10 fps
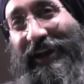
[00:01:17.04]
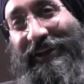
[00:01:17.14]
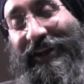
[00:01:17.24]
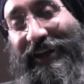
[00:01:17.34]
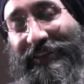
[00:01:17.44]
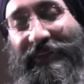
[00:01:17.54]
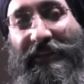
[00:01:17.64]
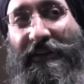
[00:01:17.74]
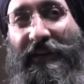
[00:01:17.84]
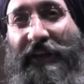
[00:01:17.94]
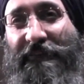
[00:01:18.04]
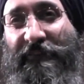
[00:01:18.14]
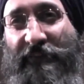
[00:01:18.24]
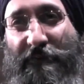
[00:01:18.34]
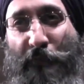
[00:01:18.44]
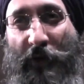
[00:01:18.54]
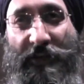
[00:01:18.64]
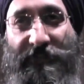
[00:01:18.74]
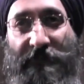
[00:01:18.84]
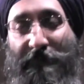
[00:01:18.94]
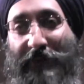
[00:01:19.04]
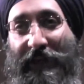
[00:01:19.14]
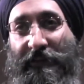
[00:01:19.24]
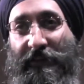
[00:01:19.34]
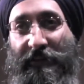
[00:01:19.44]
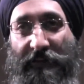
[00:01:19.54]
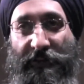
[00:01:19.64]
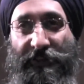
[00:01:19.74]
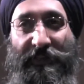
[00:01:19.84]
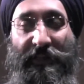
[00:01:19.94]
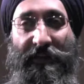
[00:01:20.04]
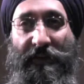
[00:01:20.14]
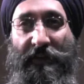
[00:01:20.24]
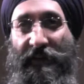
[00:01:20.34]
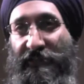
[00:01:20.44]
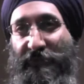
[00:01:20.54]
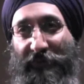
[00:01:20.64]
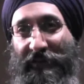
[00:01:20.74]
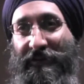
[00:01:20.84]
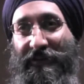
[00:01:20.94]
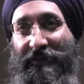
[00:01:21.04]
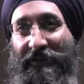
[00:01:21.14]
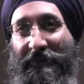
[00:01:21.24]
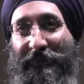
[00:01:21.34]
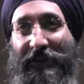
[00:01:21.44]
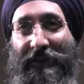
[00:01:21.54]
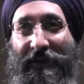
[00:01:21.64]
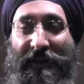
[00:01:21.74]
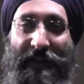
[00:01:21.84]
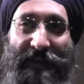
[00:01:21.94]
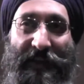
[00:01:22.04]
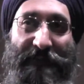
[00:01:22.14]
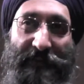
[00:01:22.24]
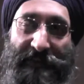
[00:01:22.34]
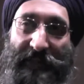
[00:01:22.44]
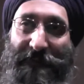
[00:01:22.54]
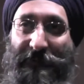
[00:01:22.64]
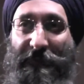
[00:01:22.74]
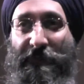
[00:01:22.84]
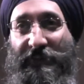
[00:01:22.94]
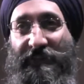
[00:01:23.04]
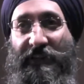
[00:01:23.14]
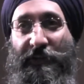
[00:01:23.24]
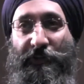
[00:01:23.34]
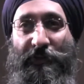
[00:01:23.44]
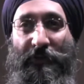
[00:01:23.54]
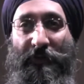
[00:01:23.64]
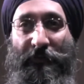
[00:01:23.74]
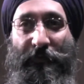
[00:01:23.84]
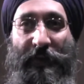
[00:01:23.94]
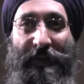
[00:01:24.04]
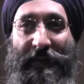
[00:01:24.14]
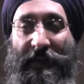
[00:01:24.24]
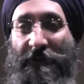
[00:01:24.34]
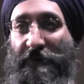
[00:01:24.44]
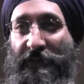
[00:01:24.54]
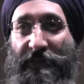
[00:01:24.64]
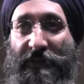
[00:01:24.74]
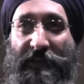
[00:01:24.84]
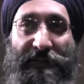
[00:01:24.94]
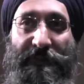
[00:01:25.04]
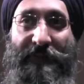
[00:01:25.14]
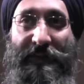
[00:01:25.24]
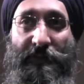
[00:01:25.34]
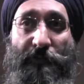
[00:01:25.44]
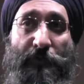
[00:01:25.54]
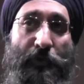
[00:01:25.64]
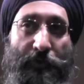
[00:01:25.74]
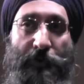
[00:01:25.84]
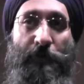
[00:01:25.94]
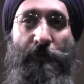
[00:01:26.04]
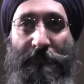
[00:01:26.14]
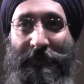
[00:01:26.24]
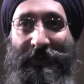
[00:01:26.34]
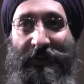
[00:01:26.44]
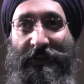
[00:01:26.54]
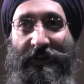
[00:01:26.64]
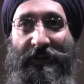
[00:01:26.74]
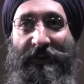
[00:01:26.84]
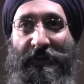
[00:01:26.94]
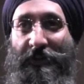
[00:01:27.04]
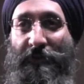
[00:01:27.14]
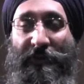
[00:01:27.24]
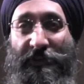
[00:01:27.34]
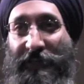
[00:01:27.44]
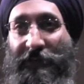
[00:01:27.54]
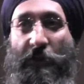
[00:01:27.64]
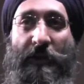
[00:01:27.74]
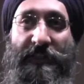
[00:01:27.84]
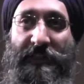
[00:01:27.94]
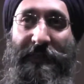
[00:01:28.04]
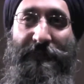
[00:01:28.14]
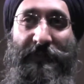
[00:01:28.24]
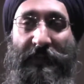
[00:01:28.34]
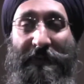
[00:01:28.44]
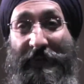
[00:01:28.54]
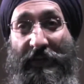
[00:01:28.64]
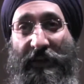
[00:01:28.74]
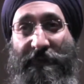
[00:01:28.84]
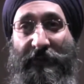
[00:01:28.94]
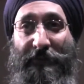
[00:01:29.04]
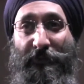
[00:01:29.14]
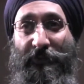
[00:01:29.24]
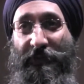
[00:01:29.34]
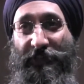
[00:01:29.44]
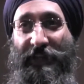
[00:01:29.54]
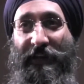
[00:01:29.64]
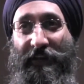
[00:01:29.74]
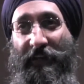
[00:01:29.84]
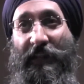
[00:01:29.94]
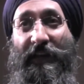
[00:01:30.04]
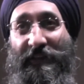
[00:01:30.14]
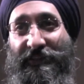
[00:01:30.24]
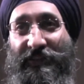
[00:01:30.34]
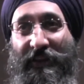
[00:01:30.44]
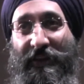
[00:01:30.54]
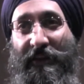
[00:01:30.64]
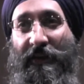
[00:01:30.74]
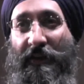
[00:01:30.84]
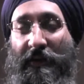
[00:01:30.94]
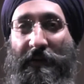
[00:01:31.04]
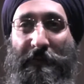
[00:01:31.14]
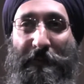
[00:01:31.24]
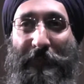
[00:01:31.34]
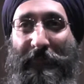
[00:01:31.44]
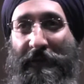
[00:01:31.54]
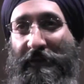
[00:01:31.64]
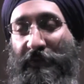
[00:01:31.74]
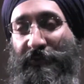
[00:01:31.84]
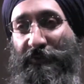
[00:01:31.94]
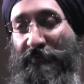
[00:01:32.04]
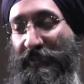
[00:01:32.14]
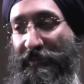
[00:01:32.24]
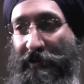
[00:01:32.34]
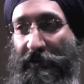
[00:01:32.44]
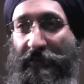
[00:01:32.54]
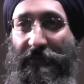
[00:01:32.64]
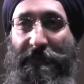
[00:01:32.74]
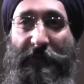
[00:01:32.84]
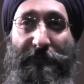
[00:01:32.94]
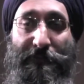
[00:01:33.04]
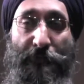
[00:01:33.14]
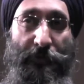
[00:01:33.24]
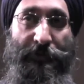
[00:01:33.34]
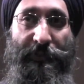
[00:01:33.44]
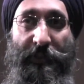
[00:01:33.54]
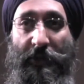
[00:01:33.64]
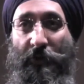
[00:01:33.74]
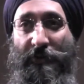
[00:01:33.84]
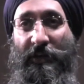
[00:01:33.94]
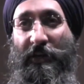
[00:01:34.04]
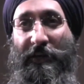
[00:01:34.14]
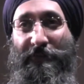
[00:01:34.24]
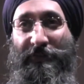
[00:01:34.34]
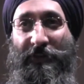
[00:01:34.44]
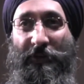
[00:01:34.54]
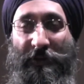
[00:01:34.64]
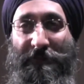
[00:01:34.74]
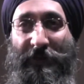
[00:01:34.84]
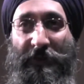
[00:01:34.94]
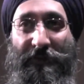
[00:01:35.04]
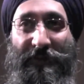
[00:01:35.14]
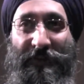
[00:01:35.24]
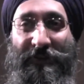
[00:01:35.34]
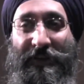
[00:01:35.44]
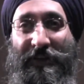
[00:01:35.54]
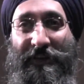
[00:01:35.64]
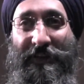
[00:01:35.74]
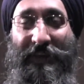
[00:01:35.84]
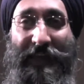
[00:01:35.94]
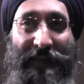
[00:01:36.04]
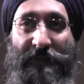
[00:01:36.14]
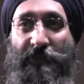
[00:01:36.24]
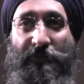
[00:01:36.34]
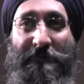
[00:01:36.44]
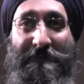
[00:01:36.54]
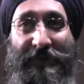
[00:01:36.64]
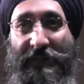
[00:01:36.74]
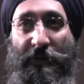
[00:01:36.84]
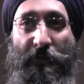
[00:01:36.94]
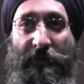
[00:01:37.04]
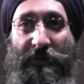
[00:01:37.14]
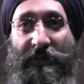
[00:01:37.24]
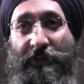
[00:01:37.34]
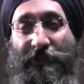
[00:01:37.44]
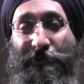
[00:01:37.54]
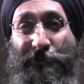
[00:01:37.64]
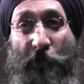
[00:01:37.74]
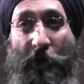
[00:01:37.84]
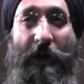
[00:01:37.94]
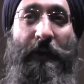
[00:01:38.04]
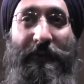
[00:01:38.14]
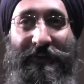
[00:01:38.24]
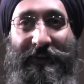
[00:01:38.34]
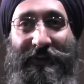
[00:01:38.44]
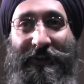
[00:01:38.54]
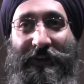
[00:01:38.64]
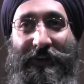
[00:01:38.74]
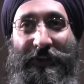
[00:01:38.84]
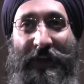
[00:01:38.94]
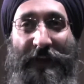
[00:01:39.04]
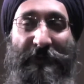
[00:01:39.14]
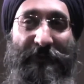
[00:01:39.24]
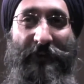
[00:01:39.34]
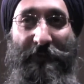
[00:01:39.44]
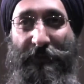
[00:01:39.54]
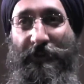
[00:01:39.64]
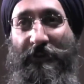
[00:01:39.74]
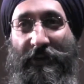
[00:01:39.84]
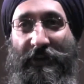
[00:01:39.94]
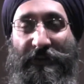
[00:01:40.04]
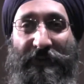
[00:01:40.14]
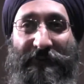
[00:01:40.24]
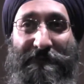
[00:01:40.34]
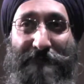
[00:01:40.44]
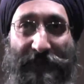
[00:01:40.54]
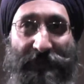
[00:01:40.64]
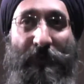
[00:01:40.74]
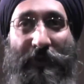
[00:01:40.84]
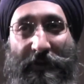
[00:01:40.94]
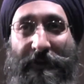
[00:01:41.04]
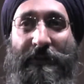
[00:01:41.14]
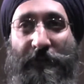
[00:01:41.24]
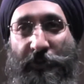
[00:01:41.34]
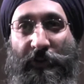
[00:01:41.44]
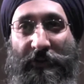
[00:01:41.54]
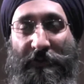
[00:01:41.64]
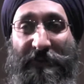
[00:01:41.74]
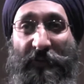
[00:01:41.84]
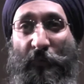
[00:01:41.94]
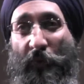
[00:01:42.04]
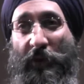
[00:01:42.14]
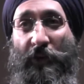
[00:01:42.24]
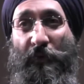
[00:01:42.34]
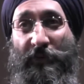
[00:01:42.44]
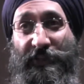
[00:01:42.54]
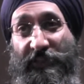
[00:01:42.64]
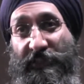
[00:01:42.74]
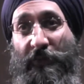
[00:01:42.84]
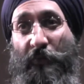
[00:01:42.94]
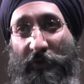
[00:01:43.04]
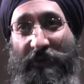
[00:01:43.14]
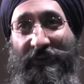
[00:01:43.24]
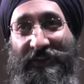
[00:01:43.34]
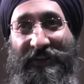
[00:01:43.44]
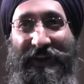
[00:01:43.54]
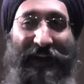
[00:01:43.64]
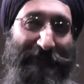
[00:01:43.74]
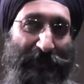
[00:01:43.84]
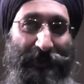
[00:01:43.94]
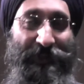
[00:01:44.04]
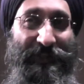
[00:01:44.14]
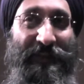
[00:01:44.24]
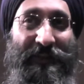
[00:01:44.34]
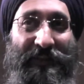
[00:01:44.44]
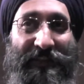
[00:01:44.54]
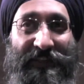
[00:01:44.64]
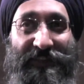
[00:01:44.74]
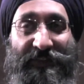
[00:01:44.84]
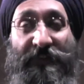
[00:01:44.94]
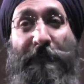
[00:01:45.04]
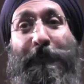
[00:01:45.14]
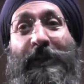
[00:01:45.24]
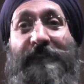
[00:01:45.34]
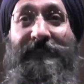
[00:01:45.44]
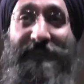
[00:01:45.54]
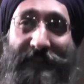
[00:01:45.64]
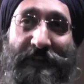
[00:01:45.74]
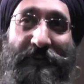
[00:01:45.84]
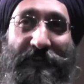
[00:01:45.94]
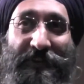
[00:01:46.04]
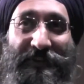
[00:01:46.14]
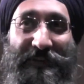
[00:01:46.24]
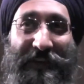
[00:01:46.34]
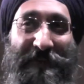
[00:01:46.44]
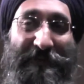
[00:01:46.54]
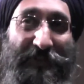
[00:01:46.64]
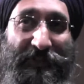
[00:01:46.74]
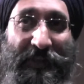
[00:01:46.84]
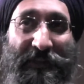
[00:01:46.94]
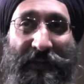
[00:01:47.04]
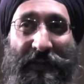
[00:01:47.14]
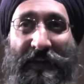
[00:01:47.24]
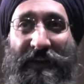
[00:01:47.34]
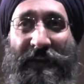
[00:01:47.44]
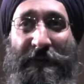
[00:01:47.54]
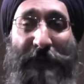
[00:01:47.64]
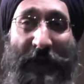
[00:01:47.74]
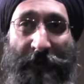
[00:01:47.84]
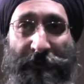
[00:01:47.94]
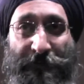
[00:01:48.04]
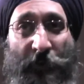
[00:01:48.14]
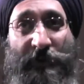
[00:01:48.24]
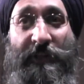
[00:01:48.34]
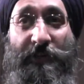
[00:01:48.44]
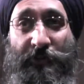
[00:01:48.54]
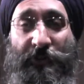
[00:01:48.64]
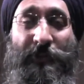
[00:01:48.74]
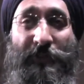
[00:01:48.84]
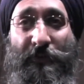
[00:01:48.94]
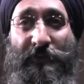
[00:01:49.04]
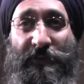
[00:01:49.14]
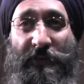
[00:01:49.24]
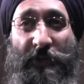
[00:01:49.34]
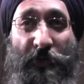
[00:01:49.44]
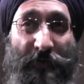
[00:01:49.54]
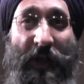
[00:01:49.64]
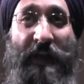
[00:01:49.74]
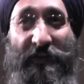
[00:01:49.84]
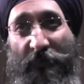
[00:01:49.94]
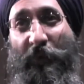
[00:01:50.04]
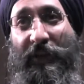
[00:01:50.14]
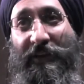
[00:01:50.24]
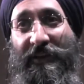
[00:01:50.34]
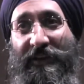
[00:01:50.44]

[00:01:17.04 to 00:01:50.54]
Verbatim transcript: I, I, think it'll have a very positive impact in countries like India and elsewhere. Um, I, I, gave the example in my presentation of how my son takes advantage of YouTube uh, to understand concepts that he may not have been able to understand in class. Um, there was a recent article about MOOCs in the New York Times that talked about, you know, the age of the mediocre teacher is gone. Uh, mm-hmm. you, now you have the opportunity to have the best quality teacher no matter where you exist in the world. I'm not saying that this replaces teachers. Mm-hmm. I'm just saying that it empowers both teachers and students in a new kind of way.